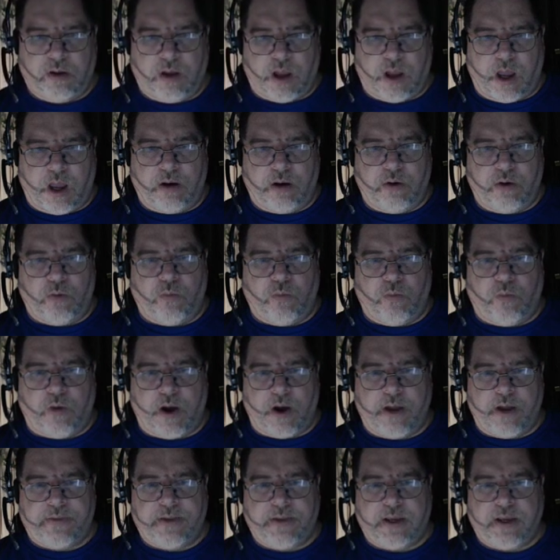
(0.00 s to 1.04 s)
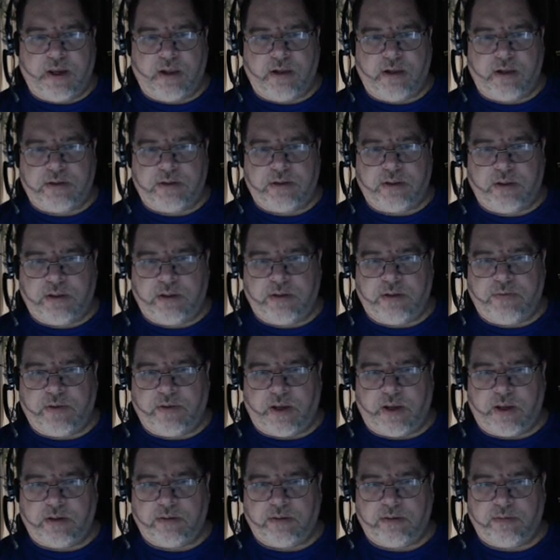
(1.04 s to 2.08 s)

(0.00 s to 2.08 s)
I don't know why the hell it deleted that.